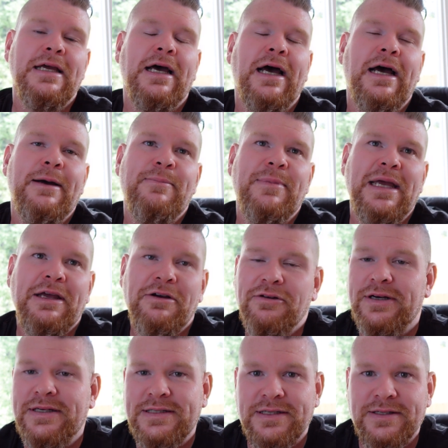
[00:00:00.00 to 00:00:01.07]

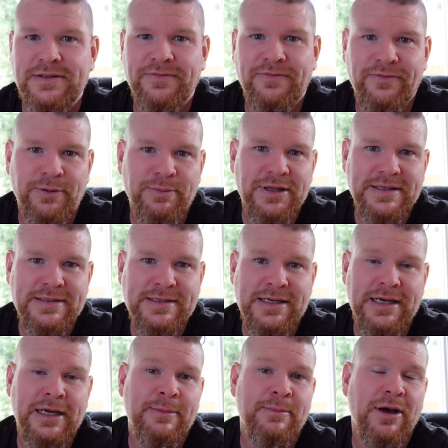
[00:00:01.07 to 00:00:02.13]
increases from this
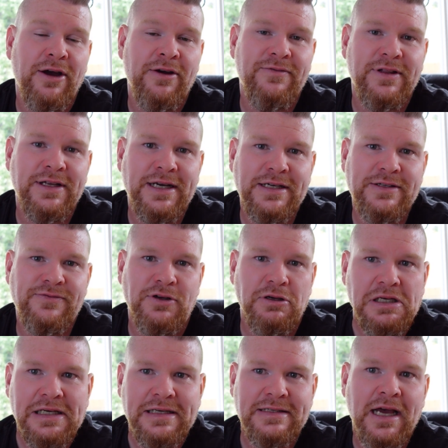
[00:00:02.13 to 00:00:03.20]
team over the next few
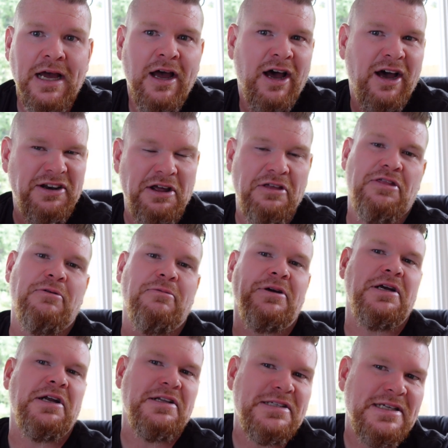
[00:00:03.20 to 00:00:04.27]
years. I don't think we're
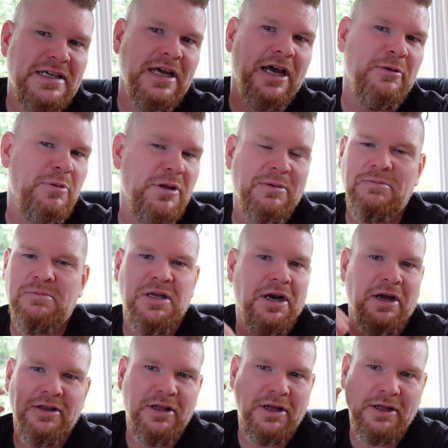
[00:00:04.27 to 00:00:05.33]
going to see,
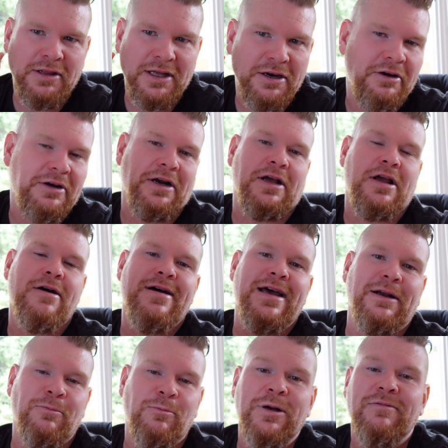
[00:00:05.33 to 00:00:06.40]
they're not going to go
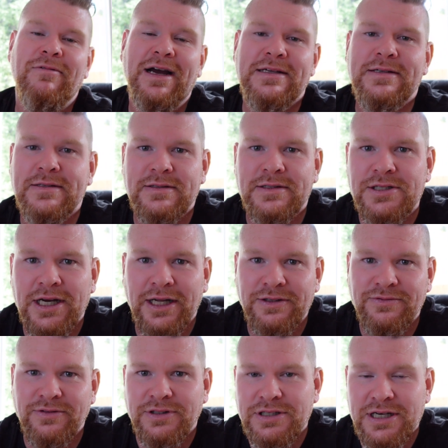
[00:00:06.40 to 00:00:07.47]
out and win races and
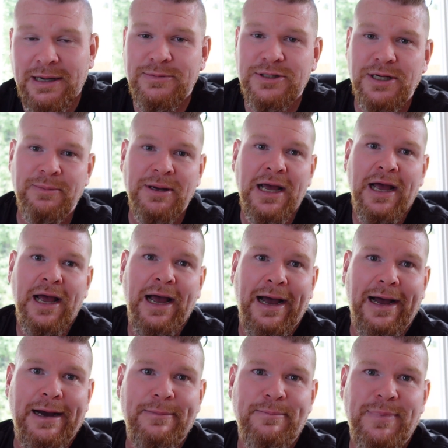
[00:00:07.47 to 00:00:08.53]
challenge for the championship.
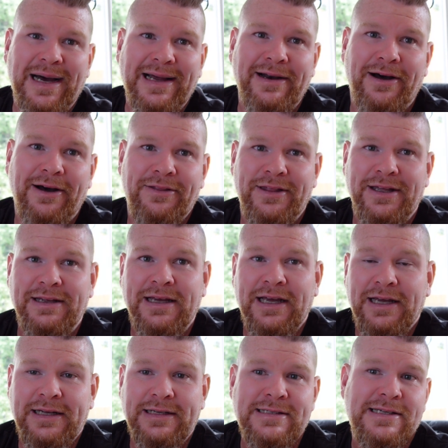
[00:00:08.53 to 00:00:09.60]
But I think
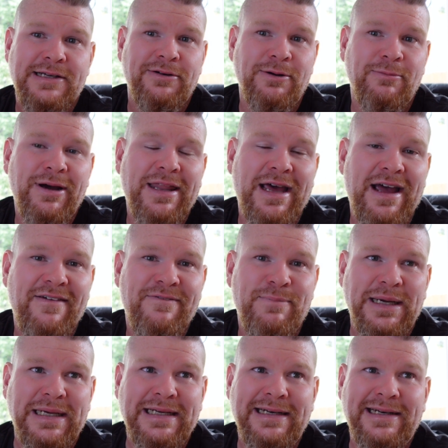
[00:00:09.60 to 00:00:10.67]
considering where they have
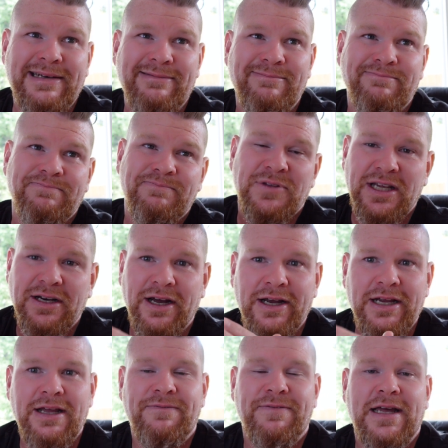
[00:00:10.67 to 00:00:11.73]
been,
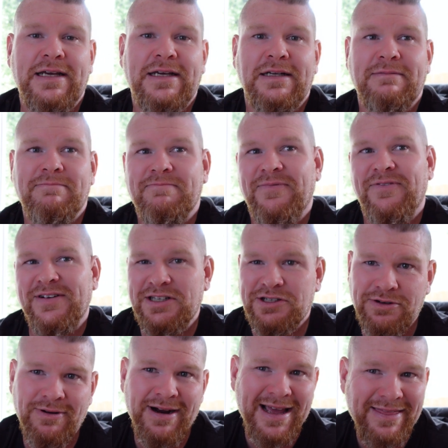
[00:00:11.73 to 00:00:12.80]
if they can finish
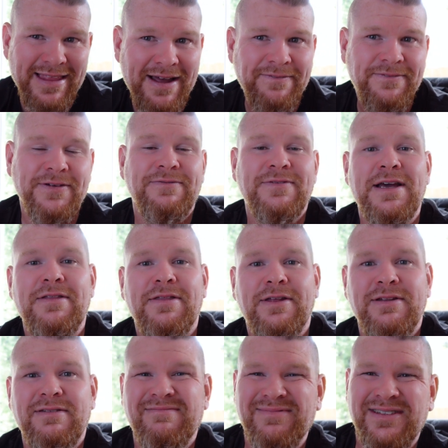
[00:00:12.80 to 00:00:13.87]
around that 15th
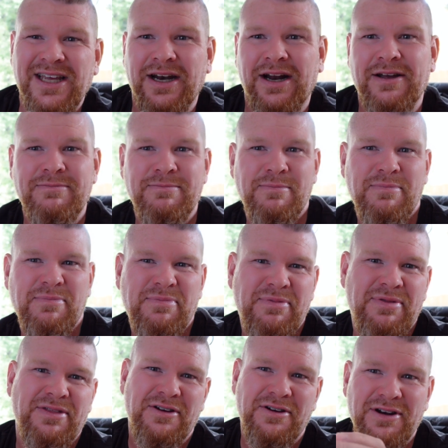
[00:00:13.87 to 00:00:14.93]
and,
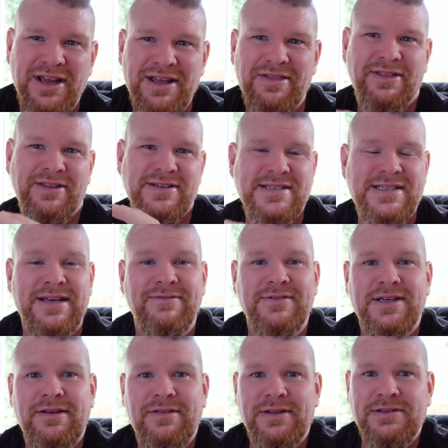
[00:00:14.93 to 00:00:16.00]
13th to
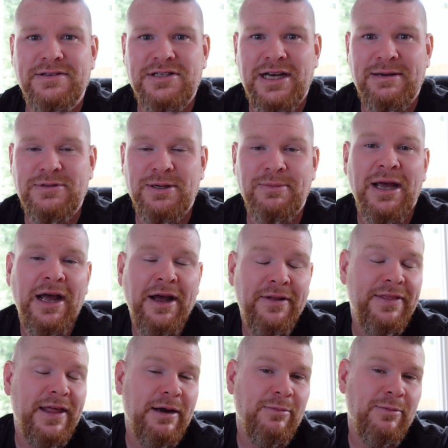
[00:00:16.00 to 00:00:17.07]
17th in the championship,
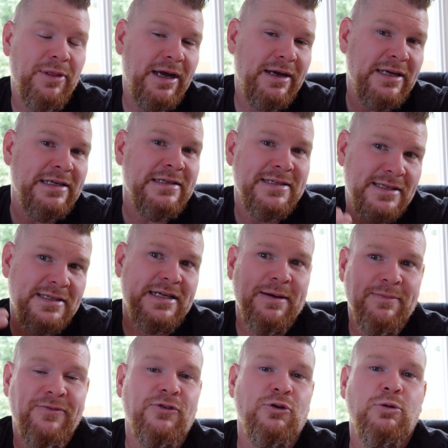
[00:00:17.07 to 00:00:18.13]
that is a
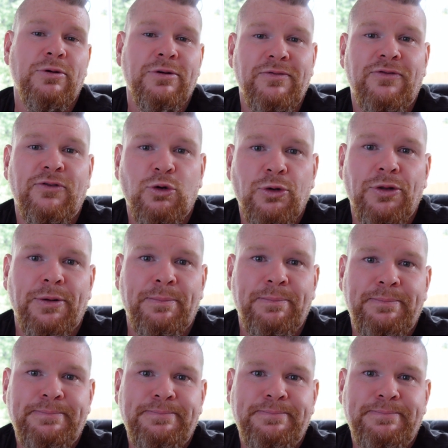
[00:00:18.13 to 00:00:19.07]
step forward for them.